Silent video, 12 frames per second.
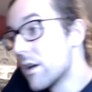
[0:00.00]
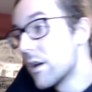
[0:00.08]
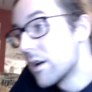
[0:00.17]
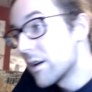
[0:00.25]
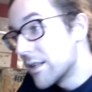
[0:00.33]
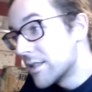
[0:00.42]

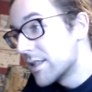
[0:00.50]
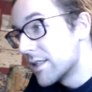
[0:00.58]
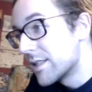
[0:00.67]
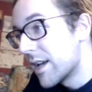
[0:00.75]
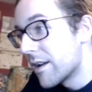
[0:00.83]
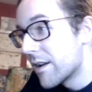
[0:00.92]
Chris says,
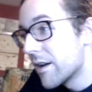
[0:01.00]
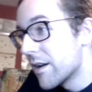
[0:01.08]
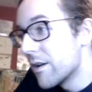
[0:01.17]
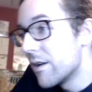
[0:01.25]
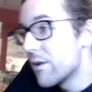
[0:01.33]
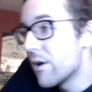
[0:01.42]
gotta go.
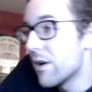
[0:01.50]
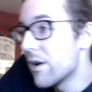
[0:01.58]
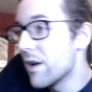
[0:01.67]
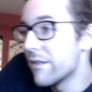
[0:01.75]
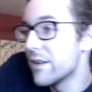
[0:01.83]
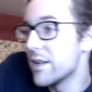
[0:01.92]
You all
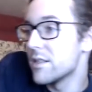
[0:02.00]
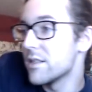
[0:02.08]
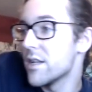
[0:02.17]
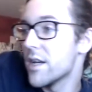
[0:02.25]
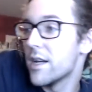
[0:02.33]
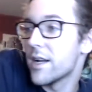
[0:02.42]
have a nice
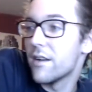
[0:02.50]
night.